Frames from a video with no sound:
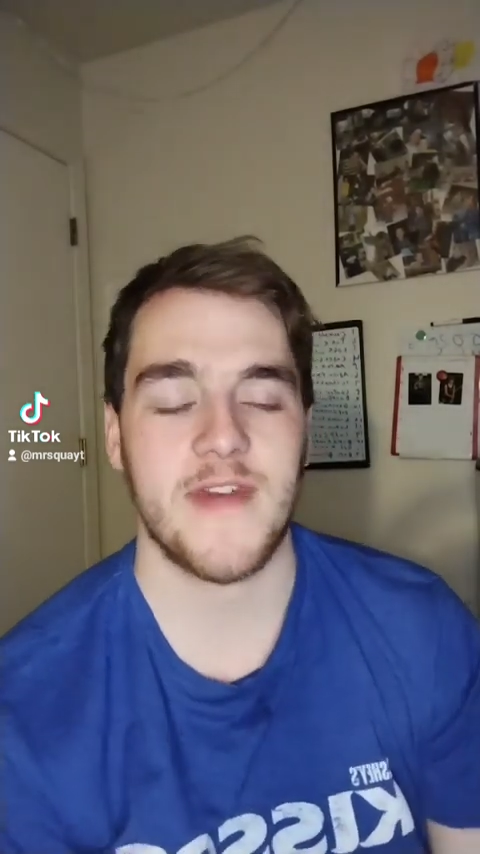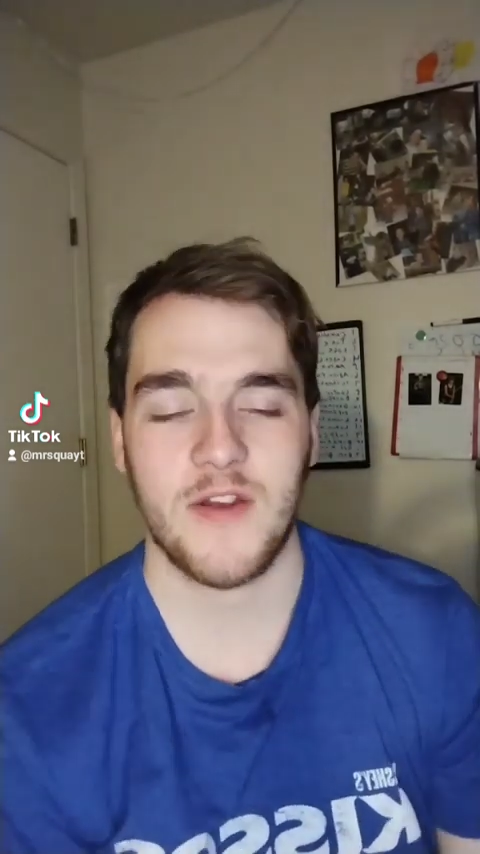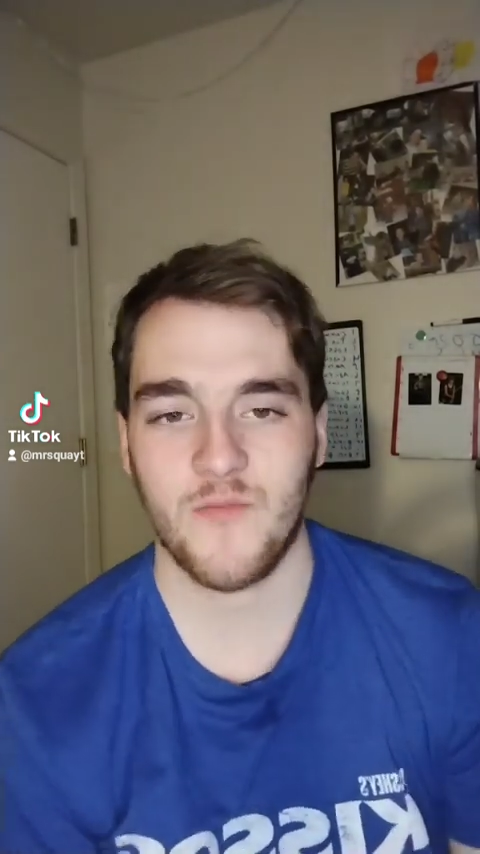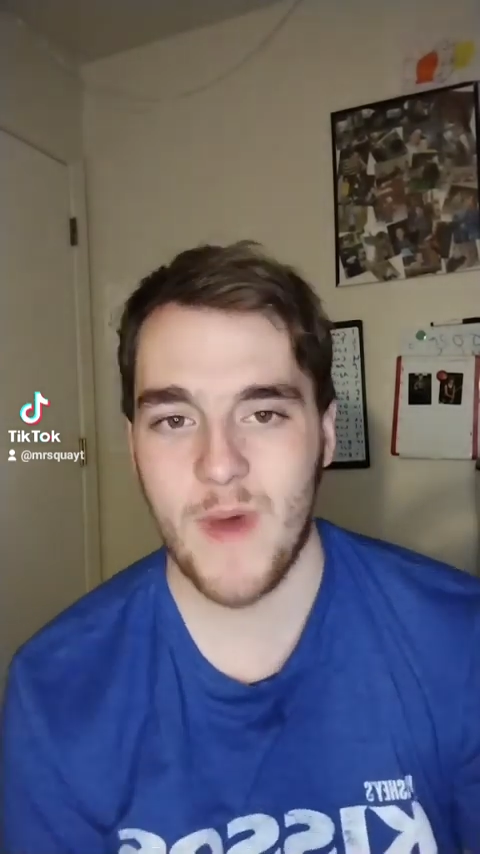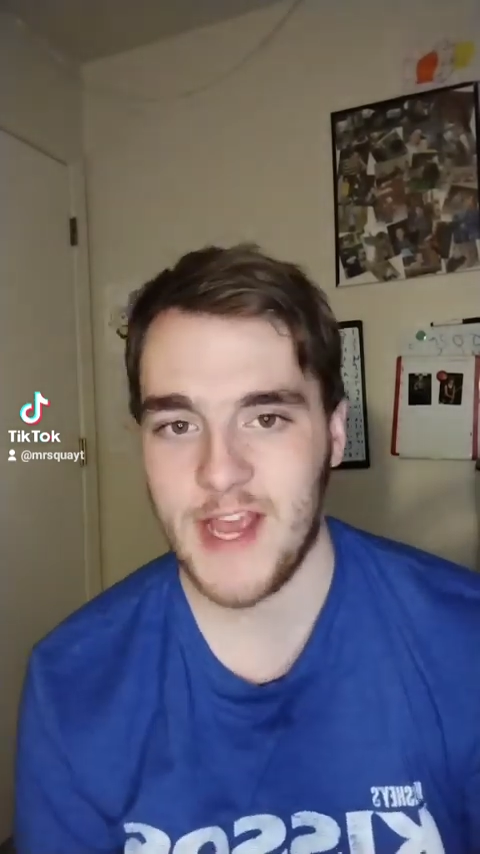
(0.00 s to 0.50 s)

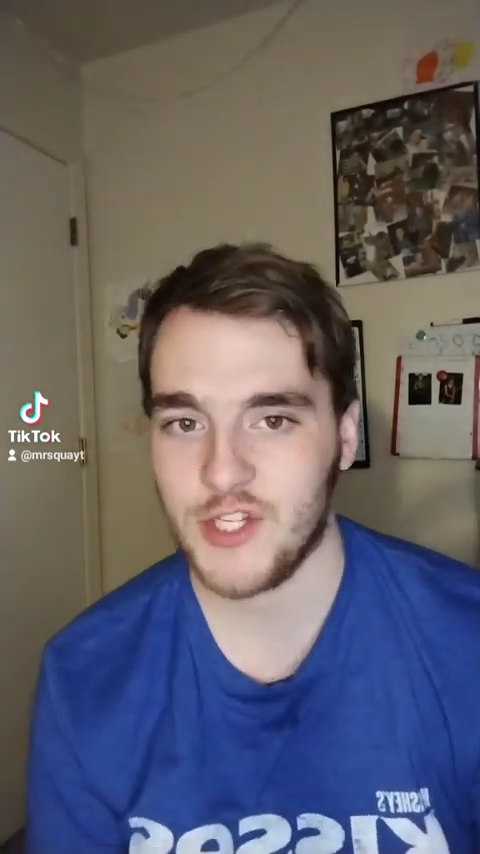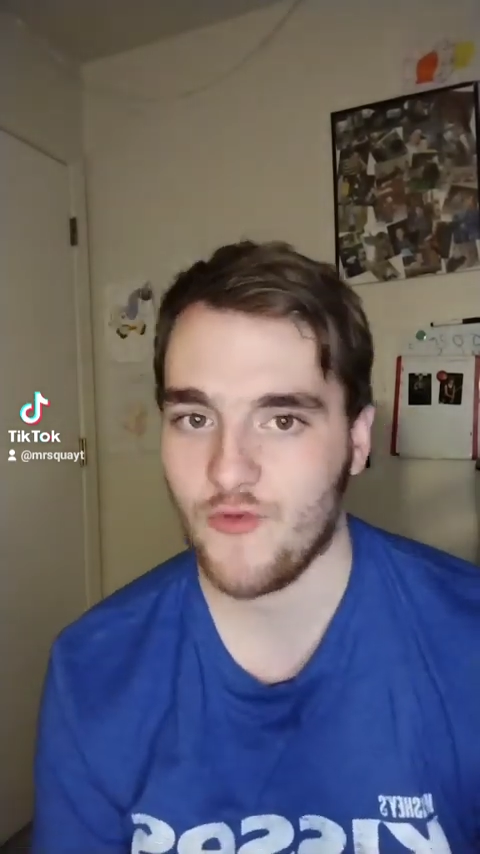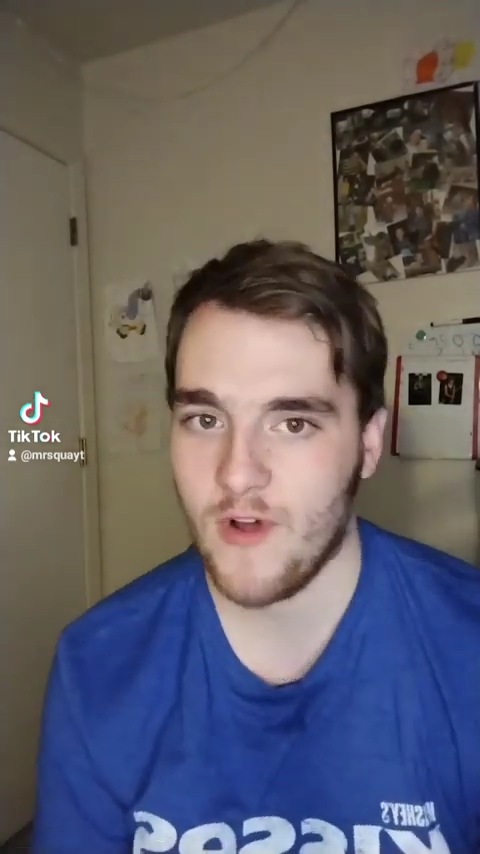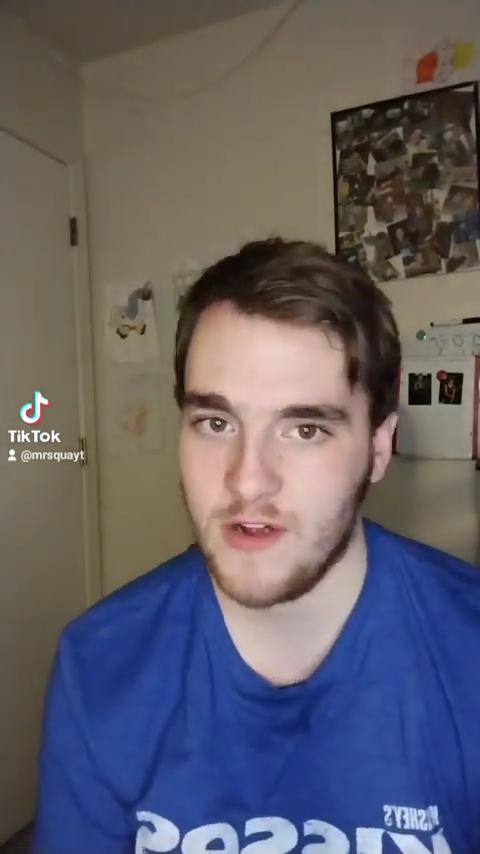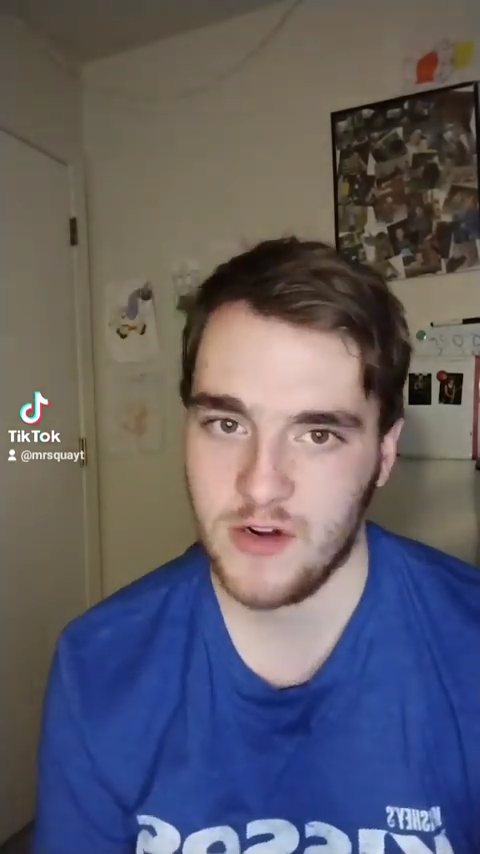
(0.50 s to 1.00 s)
and my
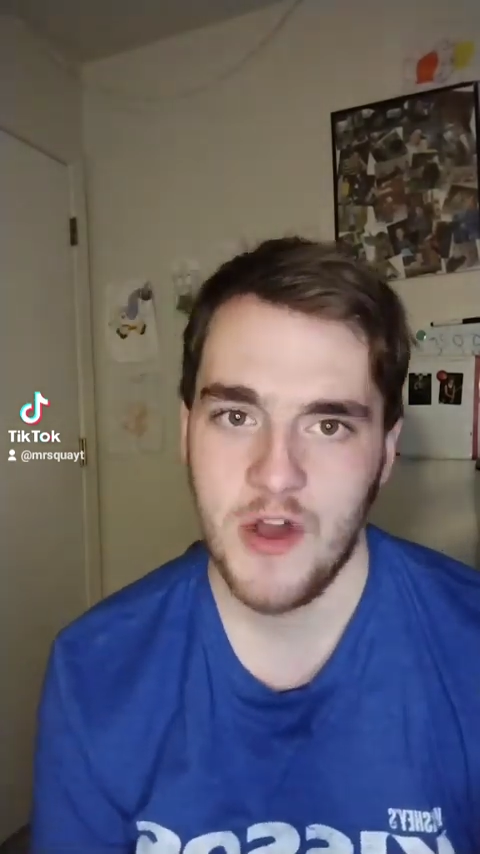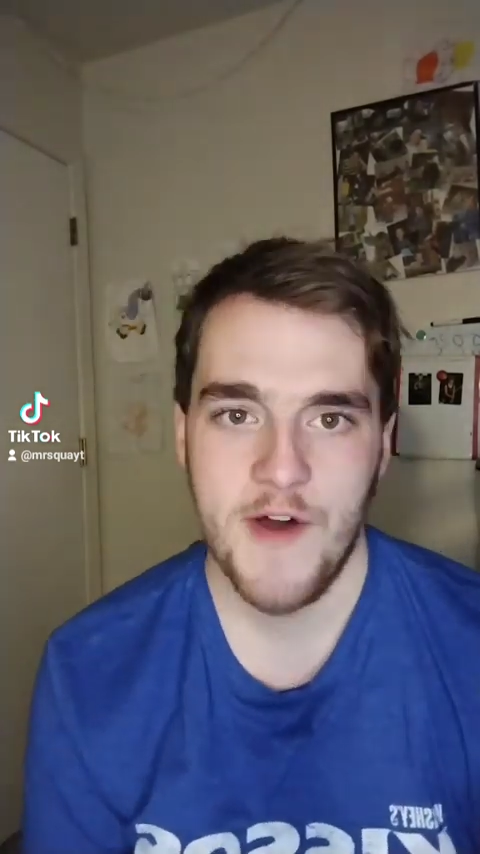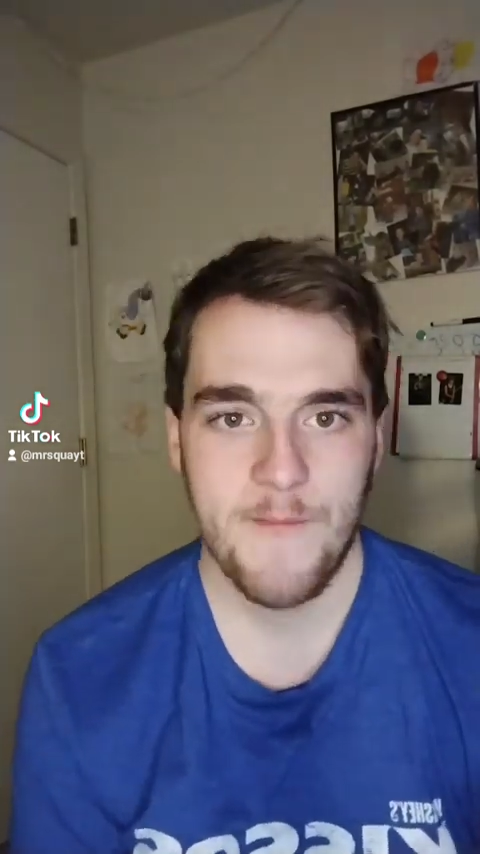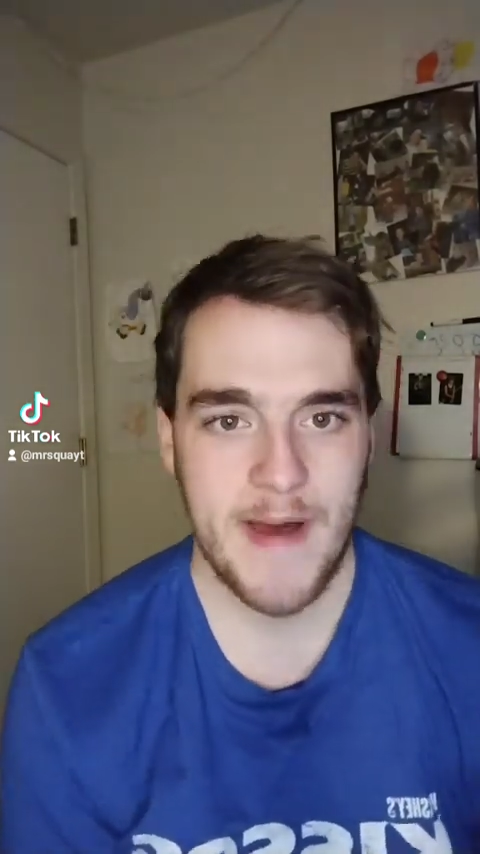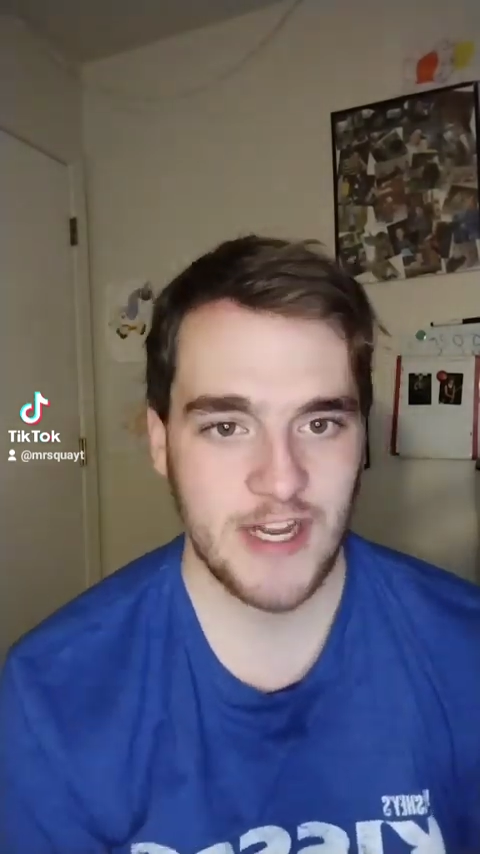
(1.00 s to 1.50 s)

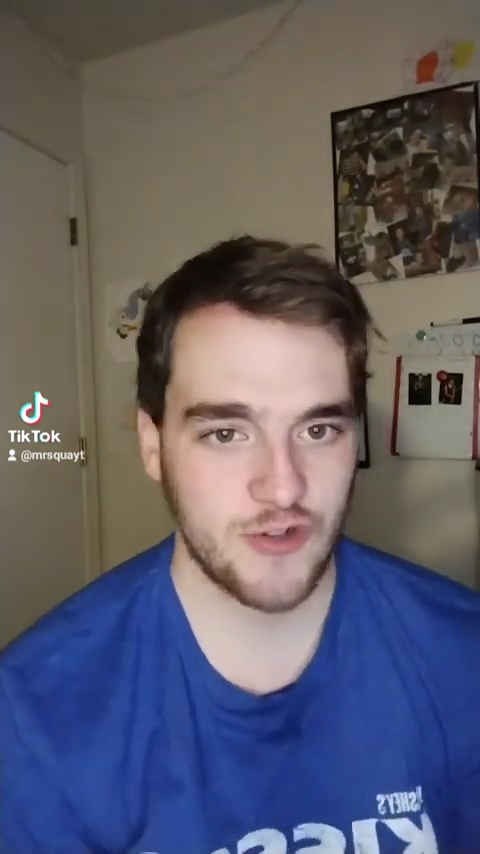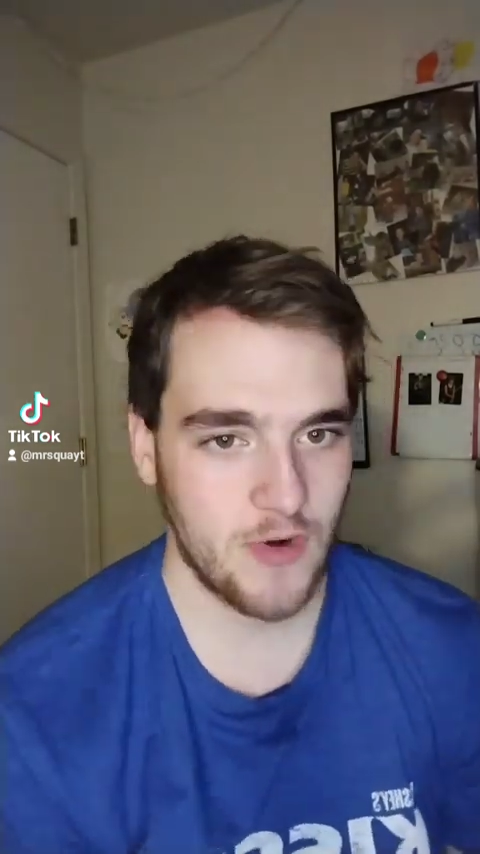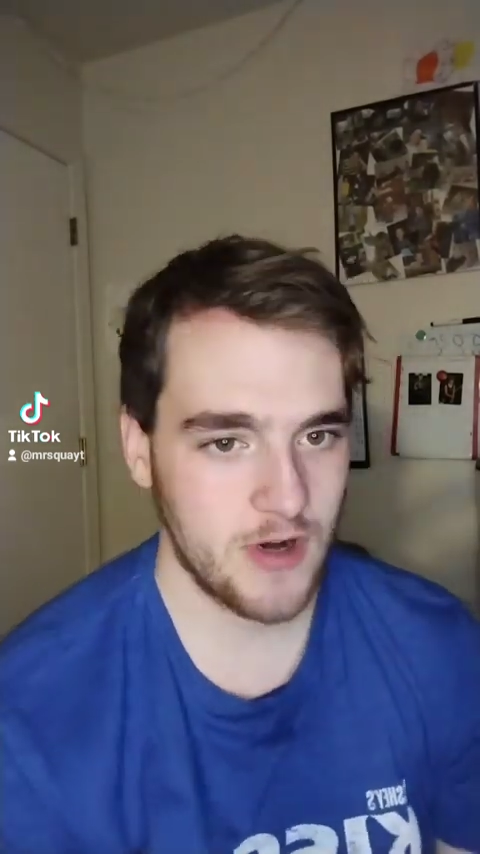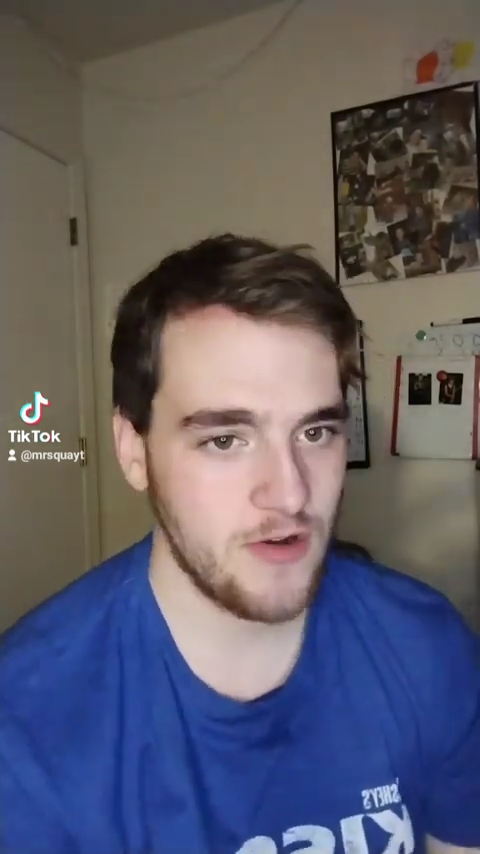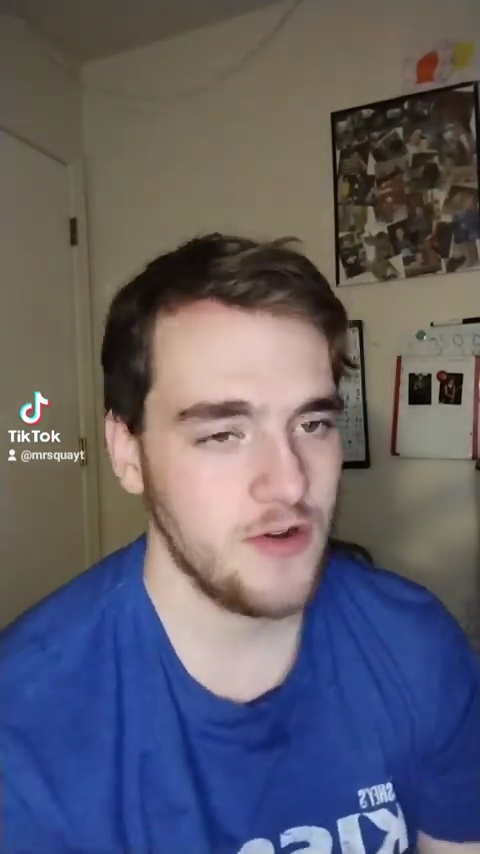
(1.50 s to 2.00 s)

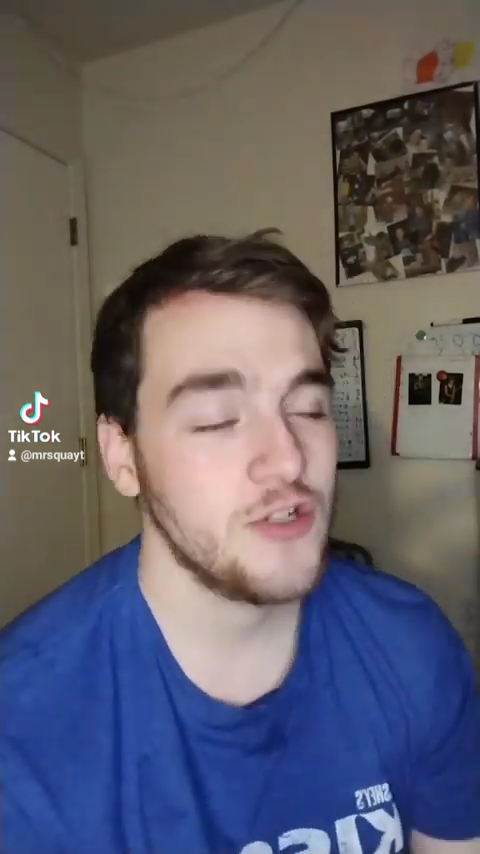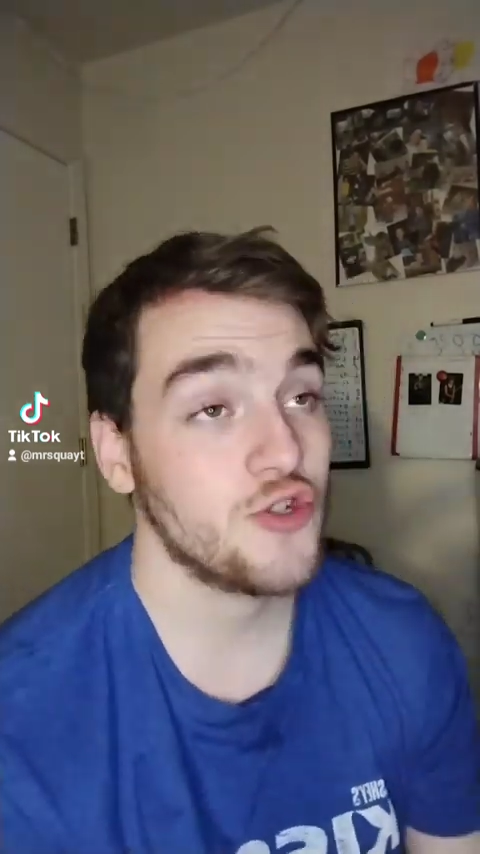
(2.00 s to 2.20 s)
struggles